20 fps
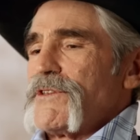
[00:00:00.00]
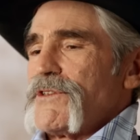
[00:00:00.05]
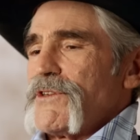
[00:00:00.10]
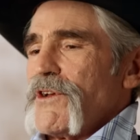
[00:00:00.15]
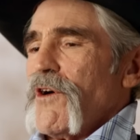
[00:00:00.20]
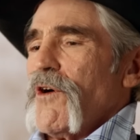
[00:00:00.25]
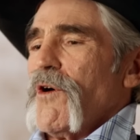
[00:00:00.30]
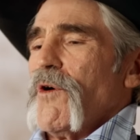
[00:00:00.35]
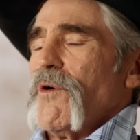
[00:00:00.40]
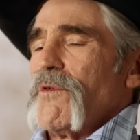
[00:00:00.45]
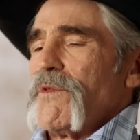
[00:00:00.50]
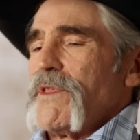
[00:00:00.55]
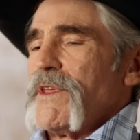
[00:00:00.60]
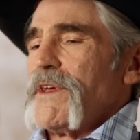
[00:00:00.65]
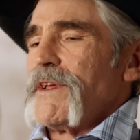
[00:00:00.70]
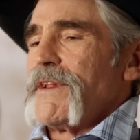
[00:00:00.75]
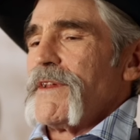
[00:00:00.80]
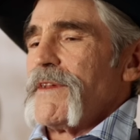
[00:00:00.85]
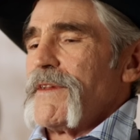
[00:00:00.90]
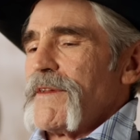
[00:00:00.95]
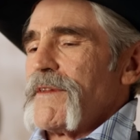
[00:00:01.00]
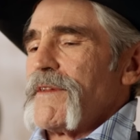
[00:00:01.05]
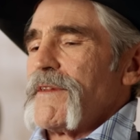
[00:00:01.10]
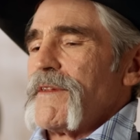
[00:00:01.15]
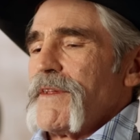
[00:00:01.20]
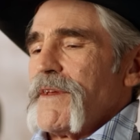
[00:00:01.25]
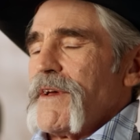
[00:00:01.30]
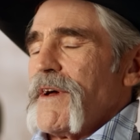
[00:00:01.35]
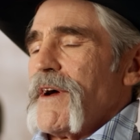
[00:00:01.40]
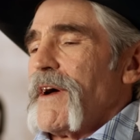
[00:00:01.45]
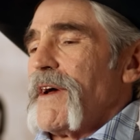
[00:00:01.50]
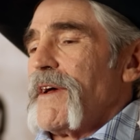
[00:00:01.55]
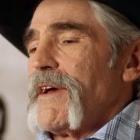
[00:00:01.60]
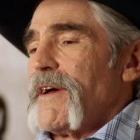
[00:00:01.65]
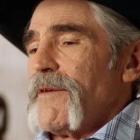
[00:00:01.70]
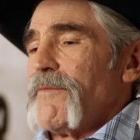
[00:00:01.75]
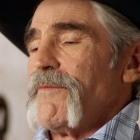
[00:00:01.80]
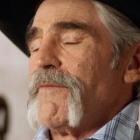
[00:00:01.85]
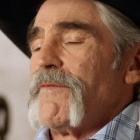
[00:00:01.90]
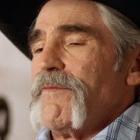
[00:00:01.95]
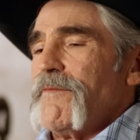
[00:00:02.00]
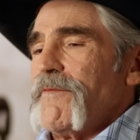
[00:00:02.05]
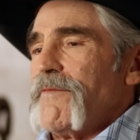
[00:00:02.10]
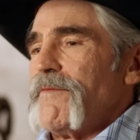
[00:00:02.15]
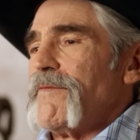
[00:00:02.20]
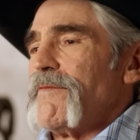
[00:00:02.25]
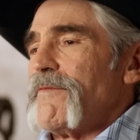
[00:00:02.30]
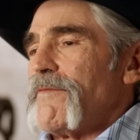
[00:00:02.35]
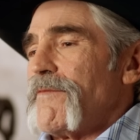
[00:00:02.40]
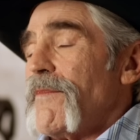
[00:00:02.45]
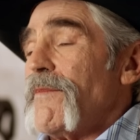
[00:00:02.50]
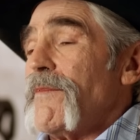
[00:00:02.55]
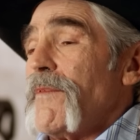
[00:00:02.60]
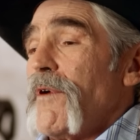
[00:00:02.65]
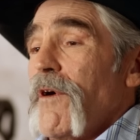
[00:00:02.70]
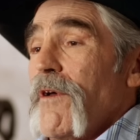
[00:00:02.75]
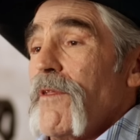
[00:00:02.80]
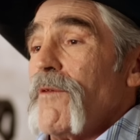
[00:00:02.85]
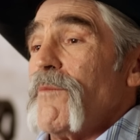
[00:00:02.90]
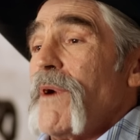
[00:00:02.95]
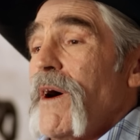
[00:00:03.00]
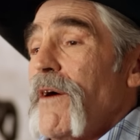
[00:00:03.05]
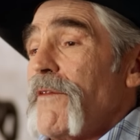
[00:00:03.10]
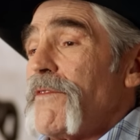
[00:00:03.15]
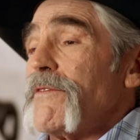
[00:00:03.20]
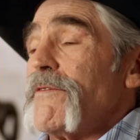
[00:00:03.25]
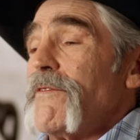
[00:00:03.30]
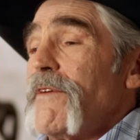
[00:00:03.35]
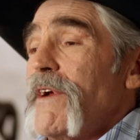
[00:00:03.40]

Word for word: show that I am all about the